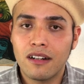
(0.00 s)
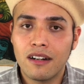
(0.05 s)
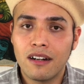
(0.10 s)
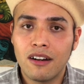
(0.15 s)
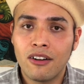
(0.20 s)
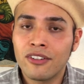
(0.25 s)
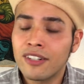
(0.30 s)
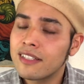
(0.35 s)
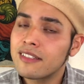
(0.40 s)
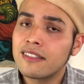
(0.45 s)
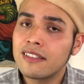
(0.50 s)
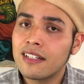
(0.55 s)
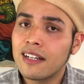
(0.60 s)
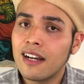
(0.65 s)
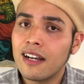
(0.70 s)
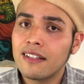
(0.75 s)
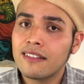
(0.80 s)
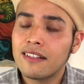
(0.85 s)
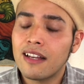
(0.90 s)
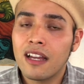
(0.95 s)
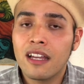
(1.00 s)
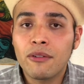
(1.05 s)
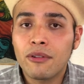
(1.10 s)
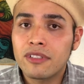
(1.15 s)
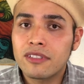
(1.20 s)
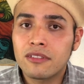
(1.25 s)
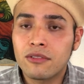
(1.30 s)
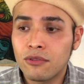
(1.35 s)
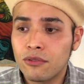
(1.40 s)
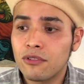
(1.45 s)
honestly guys, I
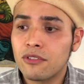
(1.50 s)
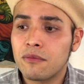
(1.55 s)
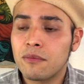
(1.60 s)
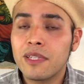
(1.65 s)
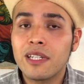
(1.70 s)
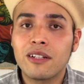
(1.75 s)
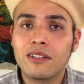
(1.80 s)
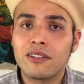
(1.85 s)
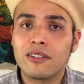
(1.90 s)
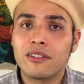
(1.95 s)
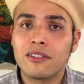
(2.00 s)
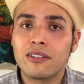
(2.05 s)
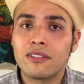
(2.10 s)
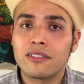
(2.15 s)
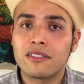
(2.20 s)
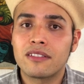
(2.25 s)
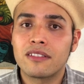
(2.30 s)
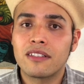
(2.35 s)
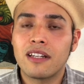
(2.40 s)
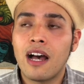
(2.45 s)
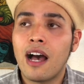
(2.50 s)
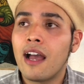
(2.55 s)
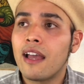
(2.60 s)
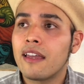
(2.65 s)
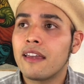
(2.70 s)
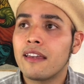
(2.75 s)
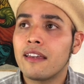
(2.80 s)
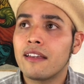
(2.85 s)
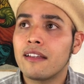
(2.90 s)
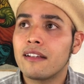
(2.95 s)
was good because
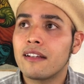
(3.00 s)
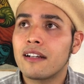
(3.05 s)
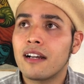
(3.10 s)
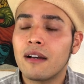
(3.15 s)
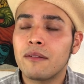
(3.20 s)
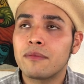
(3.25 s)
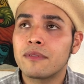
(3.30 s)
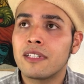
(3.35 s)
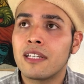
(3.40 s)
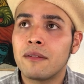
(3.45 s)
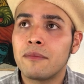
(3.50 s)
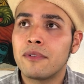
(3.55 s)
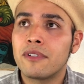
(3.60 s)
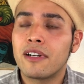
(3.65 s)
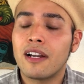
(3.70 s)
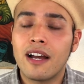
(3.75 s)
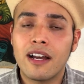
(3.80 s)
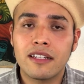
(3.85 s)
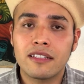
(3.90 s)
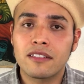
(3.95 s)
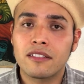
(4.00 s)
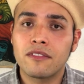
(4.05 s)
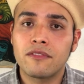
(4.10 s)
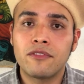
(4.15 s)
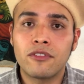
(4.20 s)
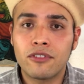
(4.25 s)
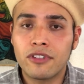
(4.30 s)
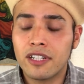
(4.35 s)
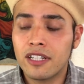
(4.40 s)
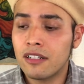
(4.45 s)
I have never asked
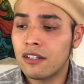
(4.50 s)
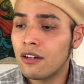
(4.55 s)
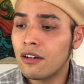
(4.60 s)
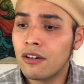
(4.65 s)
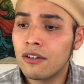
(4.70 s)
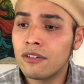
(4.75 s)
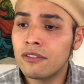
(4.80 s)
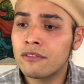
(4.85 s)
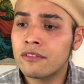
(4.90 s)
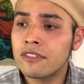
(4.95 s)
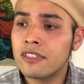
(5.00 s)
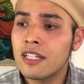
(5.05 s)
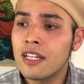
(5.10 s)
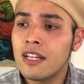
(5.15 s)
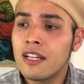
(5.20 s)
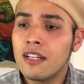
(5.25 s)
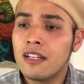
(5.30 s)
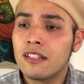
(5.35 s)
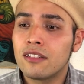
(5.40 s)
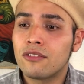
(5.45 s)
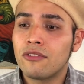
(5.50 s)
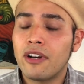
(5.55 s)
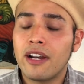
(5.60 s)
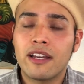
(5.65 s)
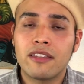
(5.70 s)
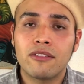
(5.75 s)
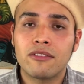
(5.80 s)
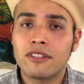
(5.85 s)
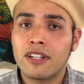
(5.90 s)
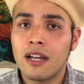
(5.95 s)
for a loan, so I
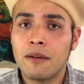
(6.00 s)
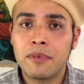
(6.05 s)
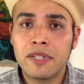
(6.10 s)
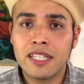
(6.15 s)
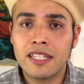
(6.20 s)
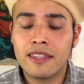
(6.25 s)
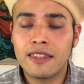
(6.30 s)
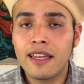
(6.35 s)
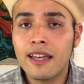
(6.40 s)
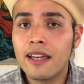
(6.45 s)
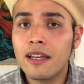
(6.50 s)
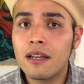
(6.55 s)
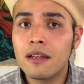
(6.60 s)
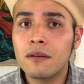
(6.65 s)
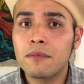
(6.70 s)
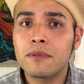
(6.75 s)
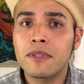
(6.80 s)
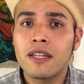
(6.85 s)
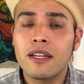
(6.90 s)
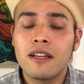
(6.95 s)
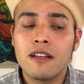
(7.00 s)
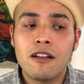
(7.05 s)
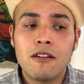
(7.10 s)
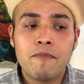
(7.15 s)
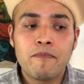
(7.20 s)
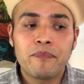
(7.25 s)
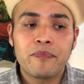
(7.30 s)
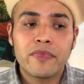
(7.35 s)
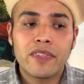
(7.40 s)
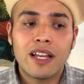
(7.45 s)
don't have any debt,
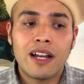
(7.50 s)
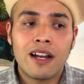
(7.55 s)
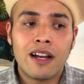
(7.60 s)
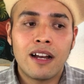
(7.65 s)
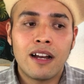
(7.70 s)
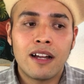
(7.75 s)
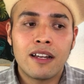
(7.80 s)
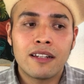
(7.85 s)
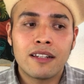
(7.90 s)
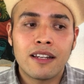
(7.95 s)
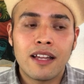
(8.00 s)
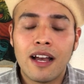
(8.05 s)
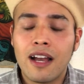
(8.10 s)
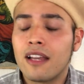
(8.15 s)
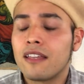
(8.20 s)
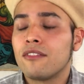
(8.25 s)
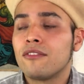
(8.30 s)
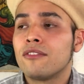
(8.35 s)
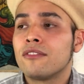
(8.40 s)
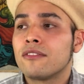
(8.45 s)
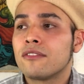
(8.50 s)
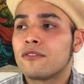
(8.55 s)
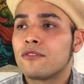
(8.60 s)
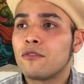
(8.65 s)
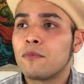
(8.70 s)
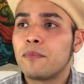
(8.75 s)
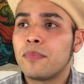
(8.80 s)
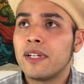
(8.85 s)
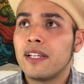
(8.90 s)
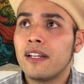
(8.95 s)
and I don't
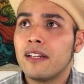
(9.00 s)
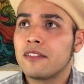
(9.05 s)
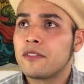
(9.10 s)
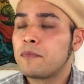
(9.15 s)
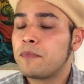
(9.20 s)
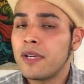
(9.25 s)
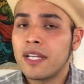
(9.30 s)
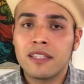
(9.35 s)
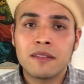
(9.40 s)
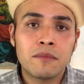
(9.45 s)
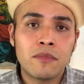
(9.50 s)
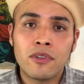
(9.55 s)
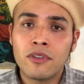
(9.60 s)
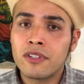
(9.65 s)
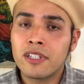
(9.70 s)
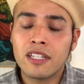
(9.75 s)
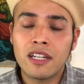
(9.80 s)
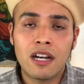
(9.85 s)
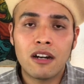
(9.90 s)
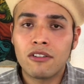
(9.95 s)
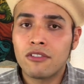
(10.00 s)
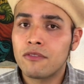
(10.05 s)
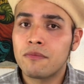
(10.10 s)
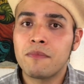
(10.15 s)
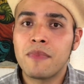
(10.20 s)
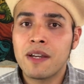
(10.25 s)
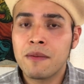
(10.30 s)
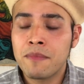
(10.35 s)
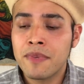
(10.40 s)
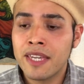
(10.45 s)
super spend money out of
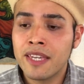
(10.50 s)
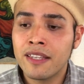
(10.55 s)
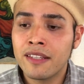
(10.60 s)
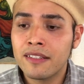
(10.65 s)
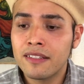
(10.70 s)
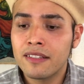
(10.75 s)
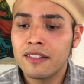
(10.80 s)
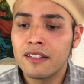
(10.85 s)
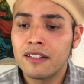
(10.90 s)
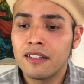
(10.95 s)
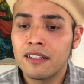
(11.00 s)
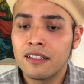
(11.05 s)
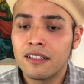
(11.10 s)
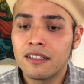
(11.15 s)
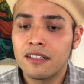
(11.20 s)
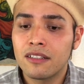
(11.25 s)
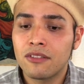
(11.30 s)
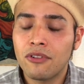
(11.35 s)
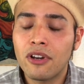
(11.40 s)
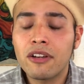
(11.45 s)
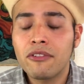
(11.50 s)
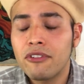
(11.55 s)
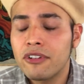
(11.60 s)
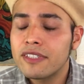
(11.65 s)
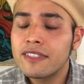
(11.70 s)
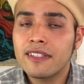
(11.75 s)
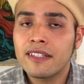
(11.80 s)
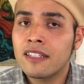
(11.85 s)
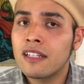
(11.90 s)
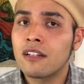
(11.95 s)
my means. So I
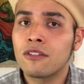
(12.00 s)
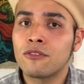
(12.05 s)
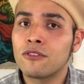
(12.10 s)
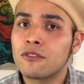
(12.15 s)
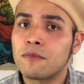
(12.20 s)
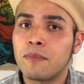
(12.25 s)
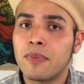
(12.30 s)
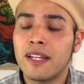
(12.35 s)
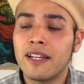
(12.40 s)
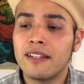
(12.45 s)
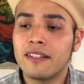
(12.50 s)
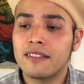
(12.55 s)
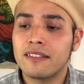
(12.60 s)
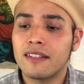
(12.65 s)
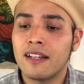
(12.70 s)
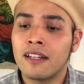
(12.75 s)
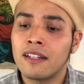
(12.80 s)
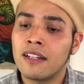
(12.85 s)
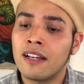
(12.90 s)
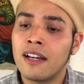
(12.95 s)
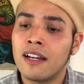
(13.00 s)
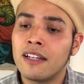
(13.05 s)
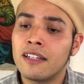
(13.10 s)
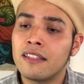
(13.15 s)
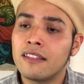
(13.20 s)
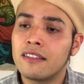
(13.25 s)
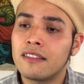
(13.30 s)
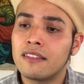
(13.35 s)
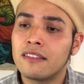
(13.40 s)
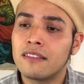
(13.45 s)
was in a good place, and
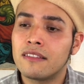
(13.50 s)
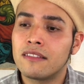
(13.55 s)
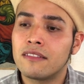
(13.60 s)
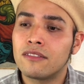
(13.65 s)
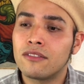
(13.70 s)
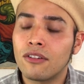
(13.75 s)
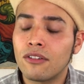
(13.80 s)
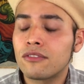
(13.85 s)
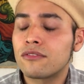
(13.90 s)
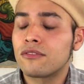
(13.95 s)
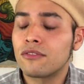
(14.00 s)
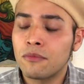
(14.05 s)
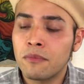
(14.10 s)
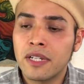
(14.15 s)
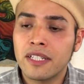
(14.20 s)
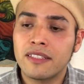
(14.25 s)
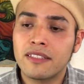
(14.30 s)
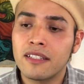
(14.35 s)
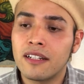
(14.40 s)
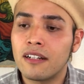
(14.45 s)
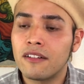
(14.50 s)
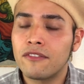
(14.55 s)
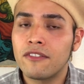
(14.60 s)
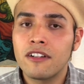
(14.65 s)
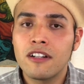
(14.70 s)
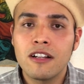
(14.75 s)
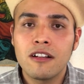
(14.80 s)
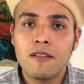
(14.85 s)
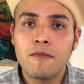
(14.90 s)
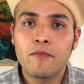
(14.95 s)
I thought to myself,
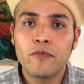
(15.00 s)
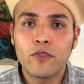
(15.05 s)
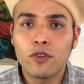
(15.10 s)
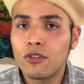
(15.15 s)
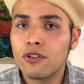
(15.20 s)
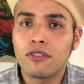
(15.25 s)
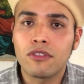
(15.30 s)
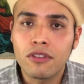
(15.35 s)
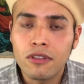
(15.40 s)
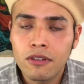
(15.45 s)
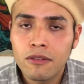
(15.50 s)
dude,